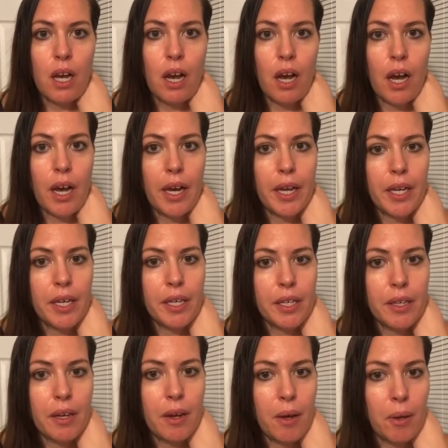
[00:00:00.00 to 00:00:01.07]
I
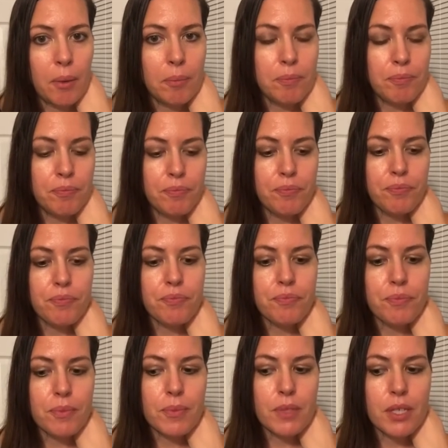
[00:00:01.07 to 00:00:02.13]
um,
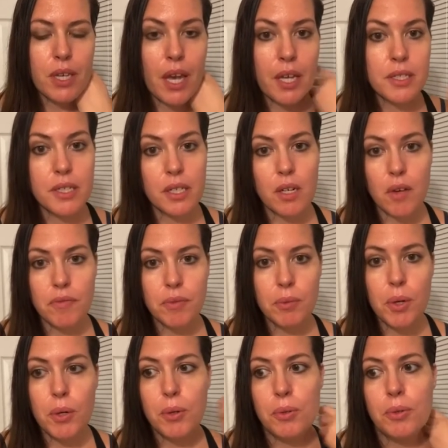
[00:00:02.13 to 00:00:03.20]
had to get off the
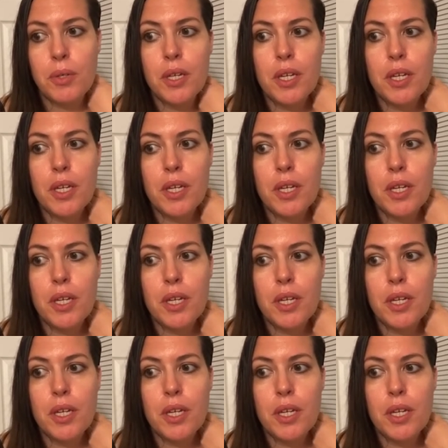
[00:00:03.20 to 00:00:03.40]
road.